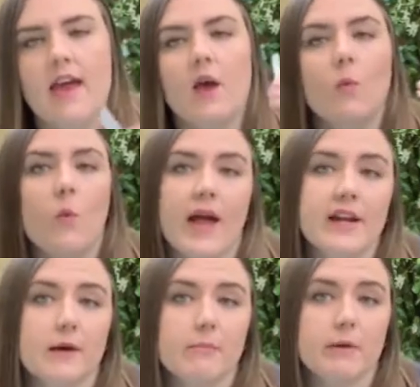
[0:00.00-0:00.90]
a
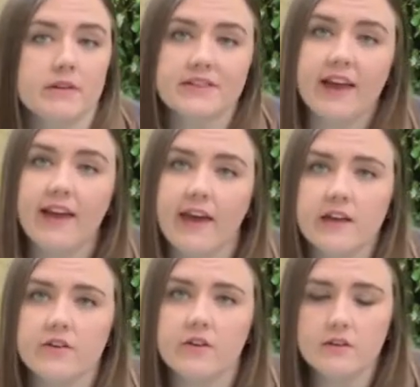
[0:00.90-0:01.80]
white birthday
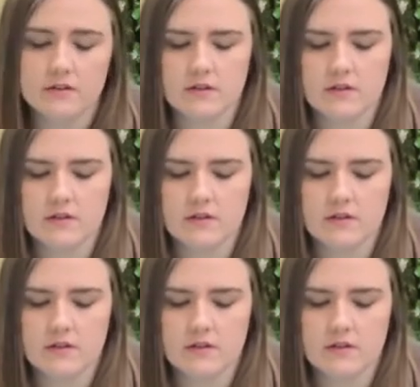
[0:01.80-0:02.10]
candle,